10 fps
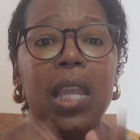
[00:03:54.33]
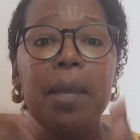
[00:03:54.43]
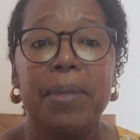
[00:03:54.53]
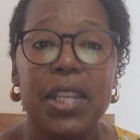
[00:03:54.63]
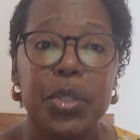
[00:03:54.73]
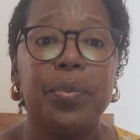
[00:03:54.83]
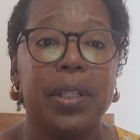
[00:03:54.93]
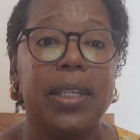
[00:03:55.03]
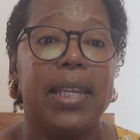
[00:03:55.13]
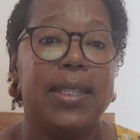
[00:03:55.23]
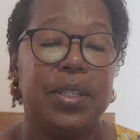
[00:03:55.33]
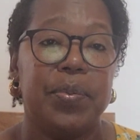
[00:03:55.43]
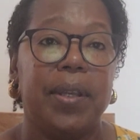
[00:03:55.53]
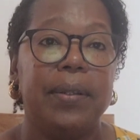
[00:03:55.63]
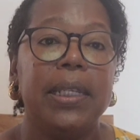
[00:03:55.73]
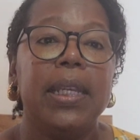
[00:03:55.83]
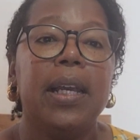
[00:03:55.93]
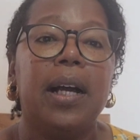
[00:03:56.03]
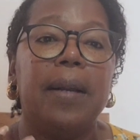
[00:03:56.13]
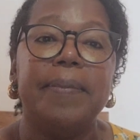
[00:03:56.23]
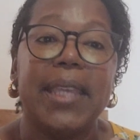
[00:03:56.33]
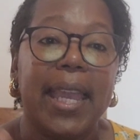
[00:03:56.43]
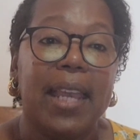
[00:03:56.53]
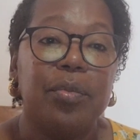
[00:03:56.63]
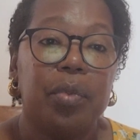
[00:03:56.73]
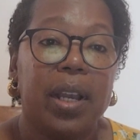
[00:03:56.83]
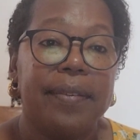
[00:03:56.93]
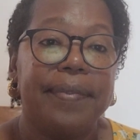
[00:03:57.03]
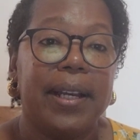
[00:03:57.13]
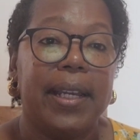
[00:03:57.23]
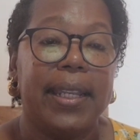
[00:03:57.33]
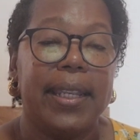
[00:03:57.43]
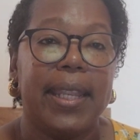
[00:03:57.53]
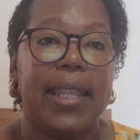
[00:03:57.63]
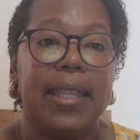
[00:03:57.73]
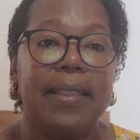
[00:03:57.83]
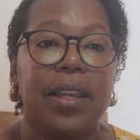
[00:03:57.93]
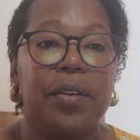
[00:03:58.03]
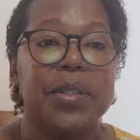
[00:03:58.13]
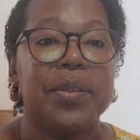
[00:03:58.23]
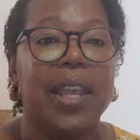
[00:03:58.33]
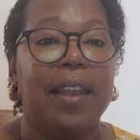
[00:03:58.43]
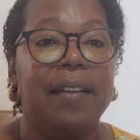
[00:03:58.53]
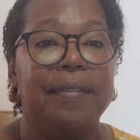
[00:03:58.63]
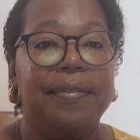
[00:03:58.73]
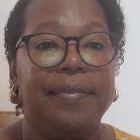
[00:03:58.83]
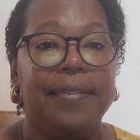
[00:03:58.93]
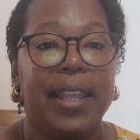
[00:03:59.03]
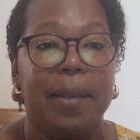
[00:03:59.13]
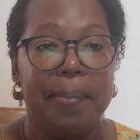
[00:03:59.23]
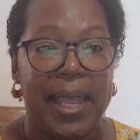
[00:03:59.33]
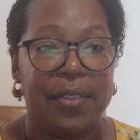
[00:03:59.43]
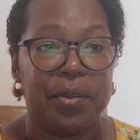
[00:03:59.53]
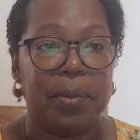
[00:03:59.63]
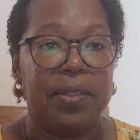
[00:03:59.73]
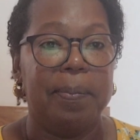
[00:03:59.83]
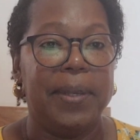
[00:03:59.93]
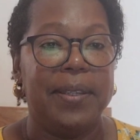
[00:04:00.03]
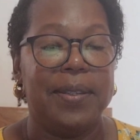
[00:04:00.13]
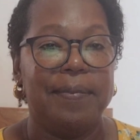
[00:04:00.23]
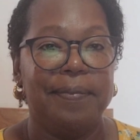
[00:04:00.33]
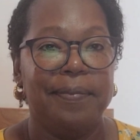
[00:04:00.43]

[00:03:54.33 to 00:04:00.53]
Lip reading: But these were really nice as well. They had Wi-Fi, and they also have a bathroom on the bus.